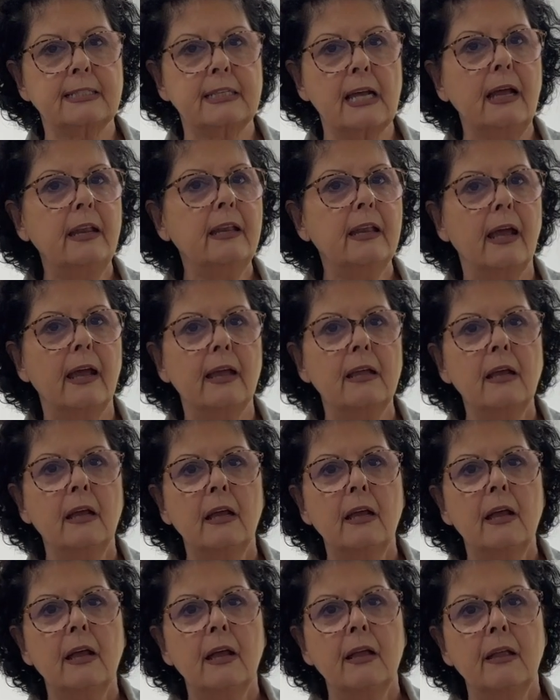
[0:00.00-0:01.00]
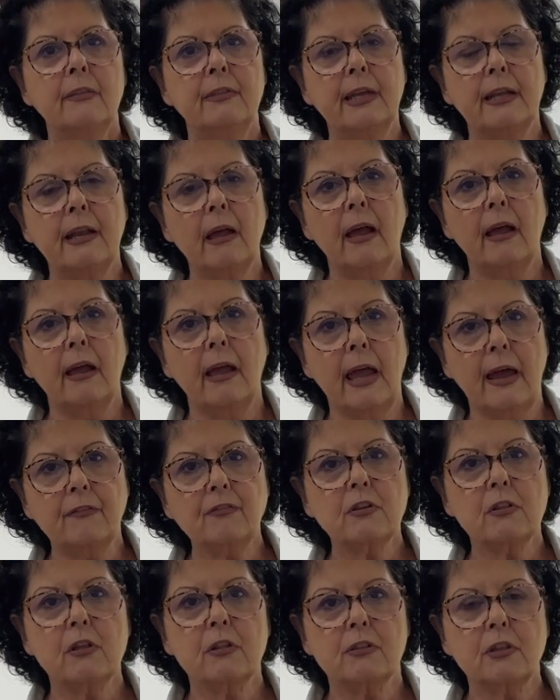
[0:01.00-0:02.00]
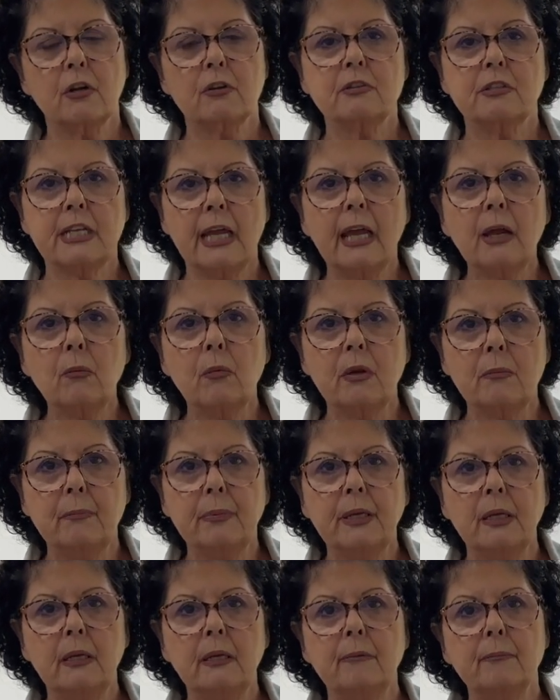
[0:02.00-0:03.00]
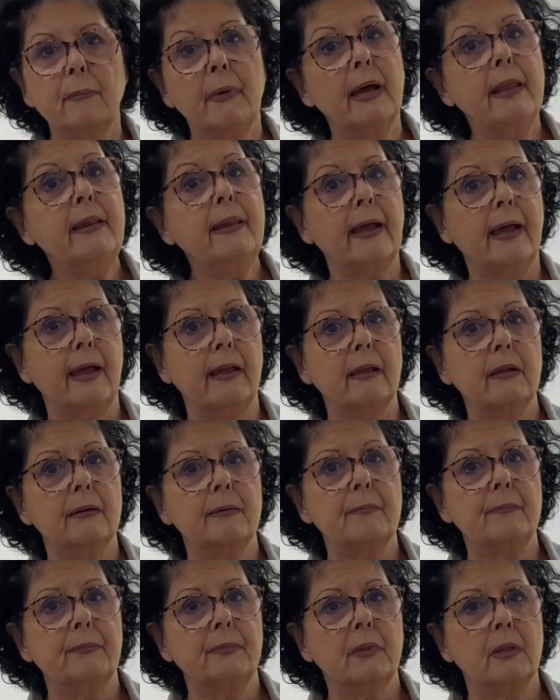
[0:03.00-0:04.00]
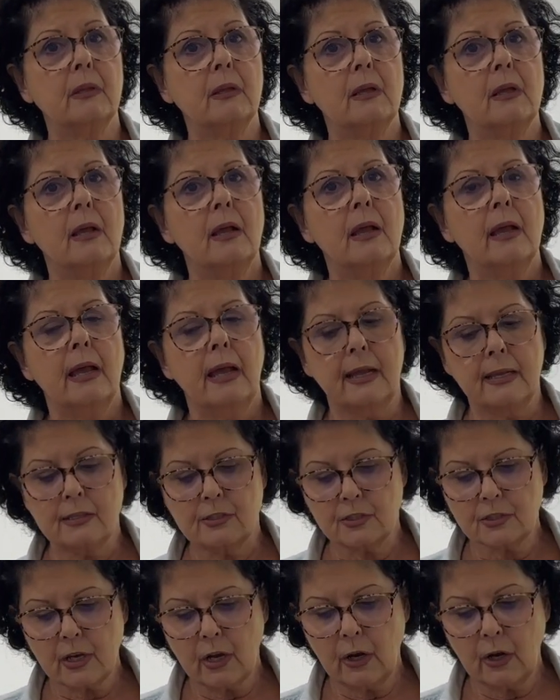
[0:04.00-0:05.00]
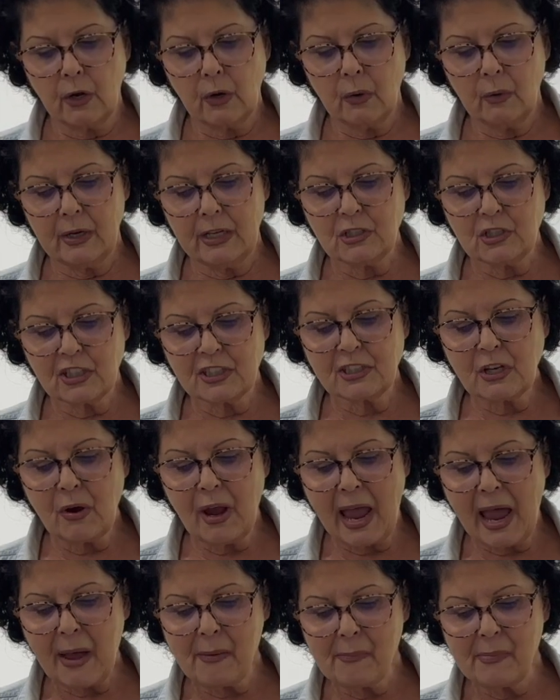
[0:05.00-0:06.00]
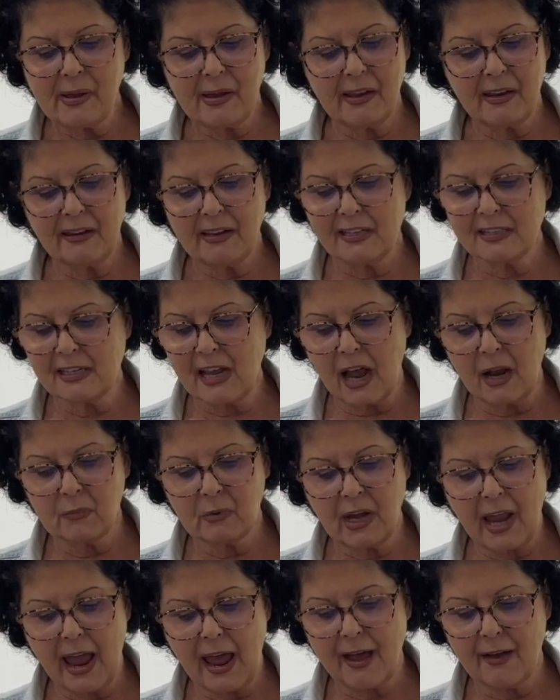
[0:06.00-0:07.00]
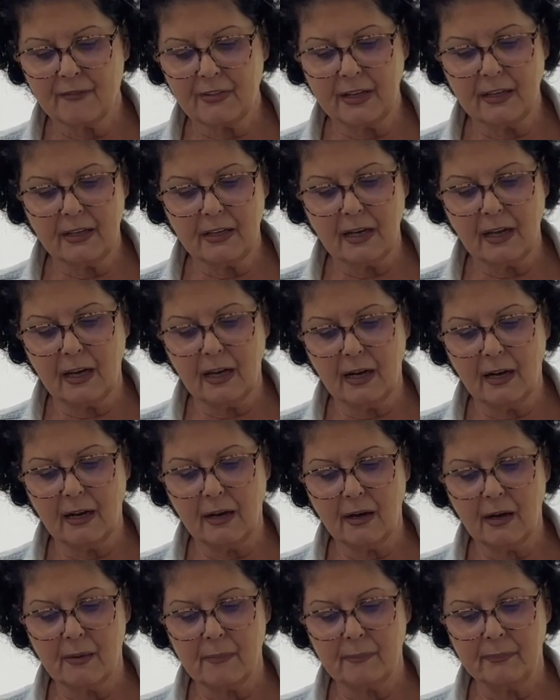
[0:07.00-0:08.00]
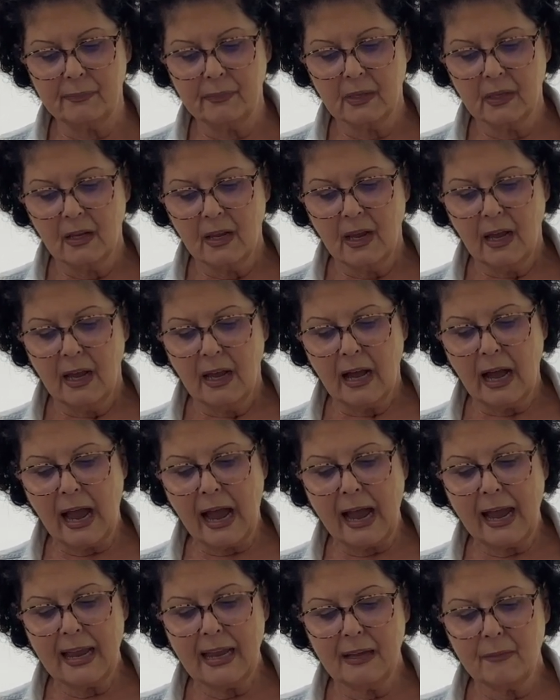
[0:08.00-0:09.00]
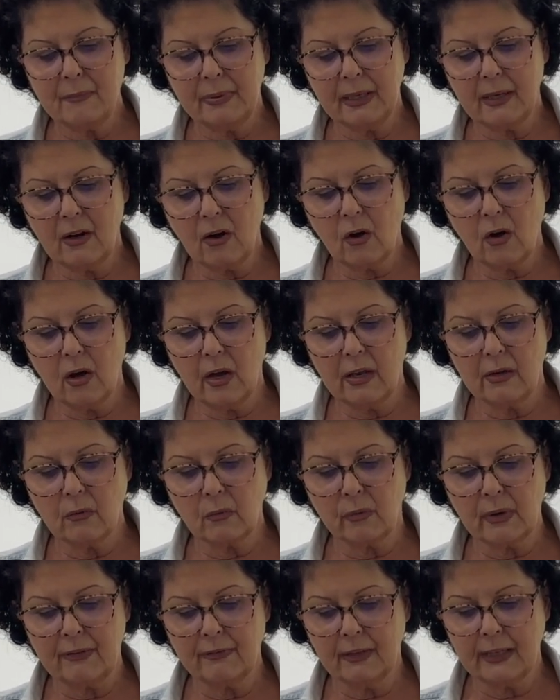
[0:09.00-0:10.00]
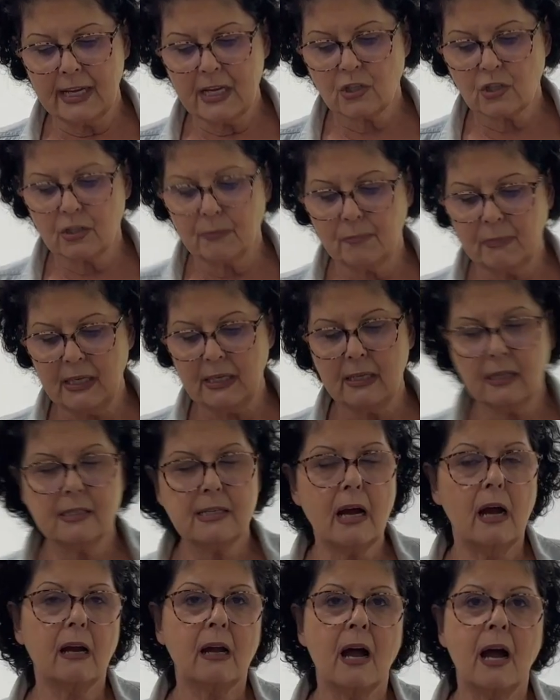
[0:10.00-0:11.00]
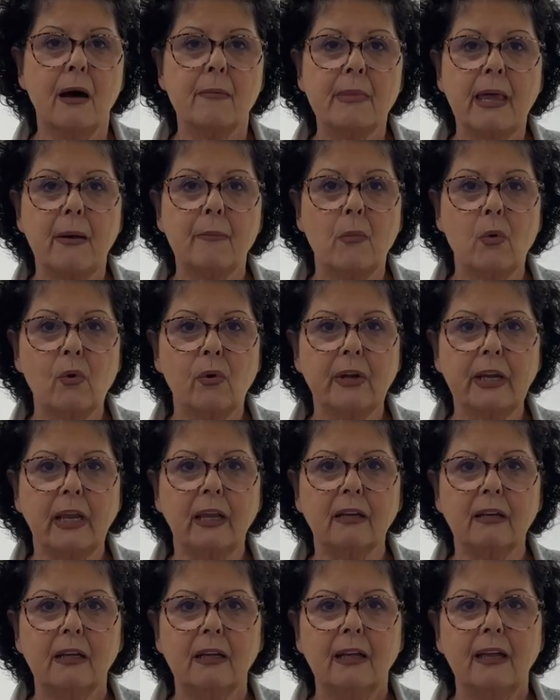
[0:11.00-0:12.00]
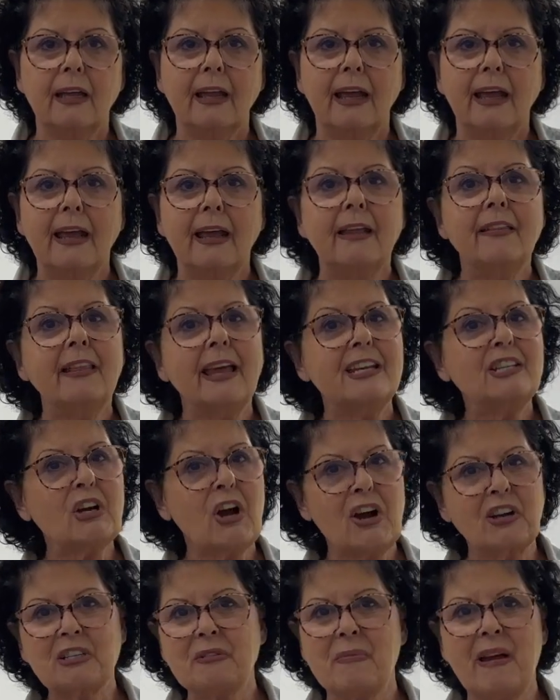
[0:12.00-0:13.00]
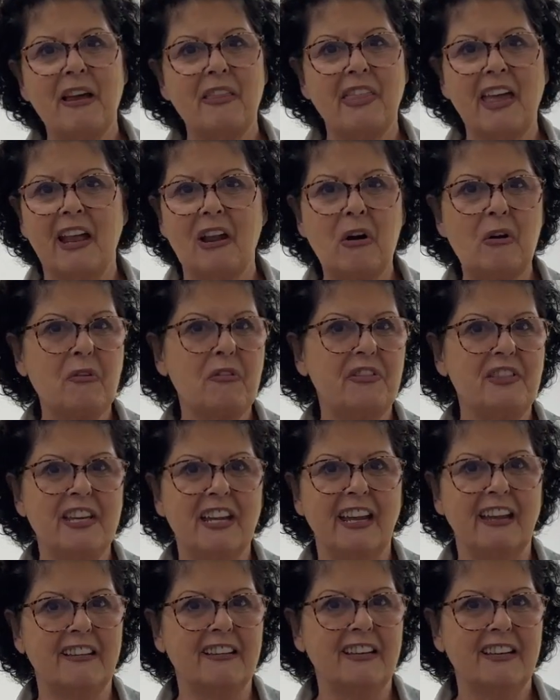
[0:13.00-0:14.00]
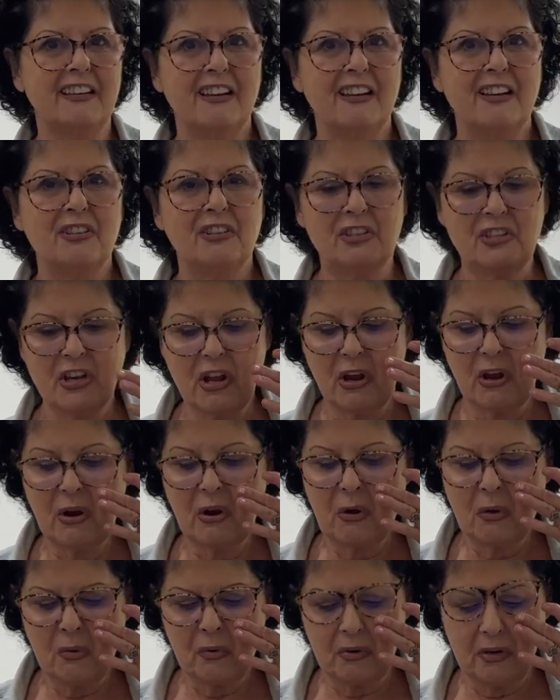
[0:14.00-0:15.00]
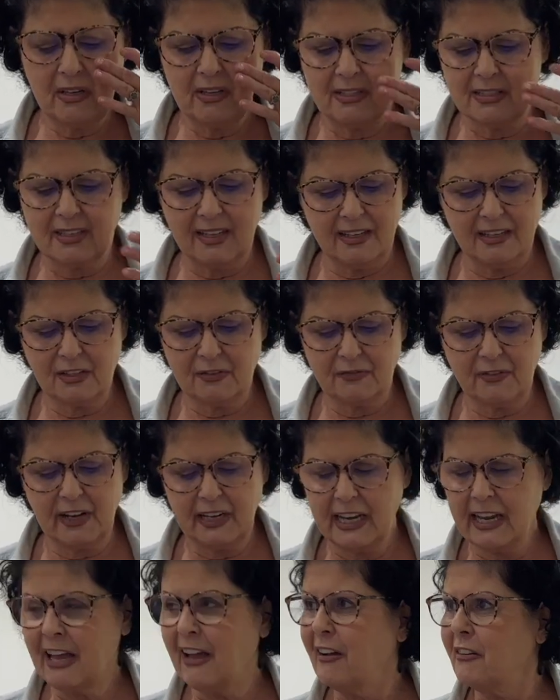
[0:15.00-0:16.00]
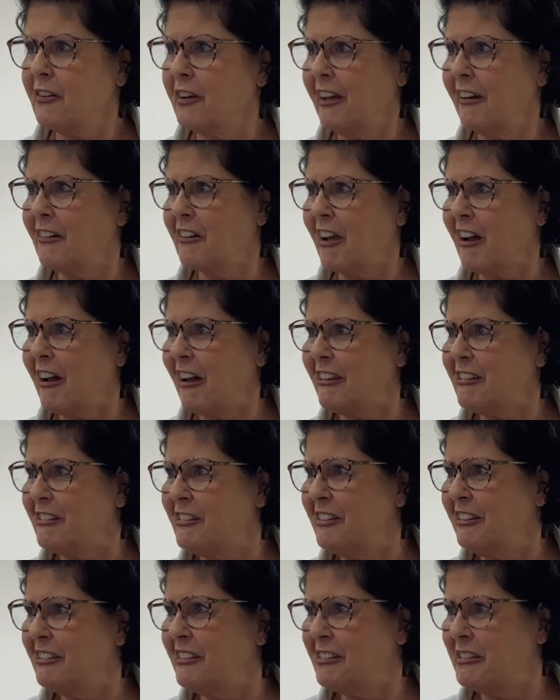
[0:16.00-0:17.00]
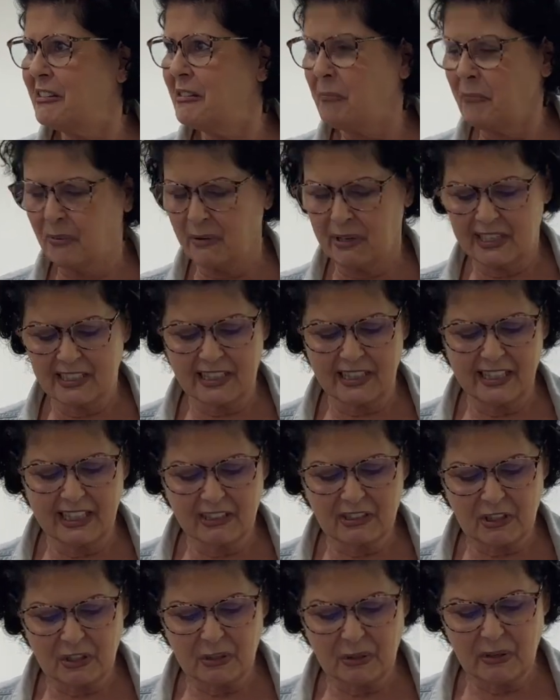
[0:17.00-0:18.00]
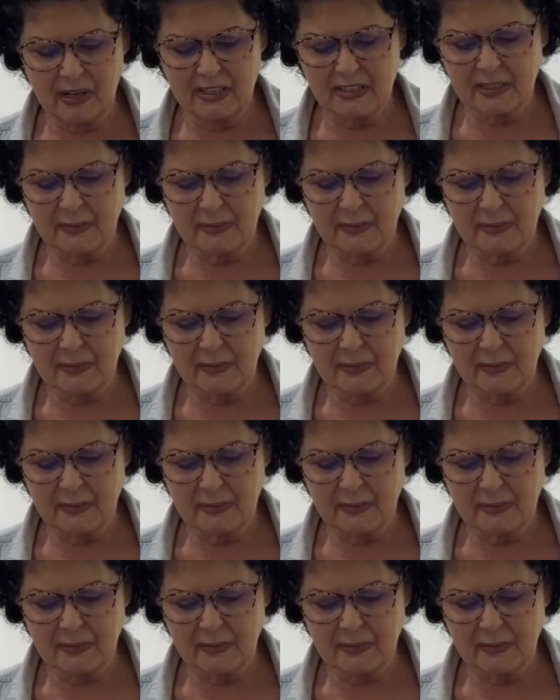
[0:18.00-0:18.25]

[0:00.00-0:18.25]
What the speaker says: Sunday, then after the third day would be Monday. And so it just so happened, as God would have it, I had been on revelationmedia.com that morning, and they talked about that whole thing. So it's funny how God brings things to us.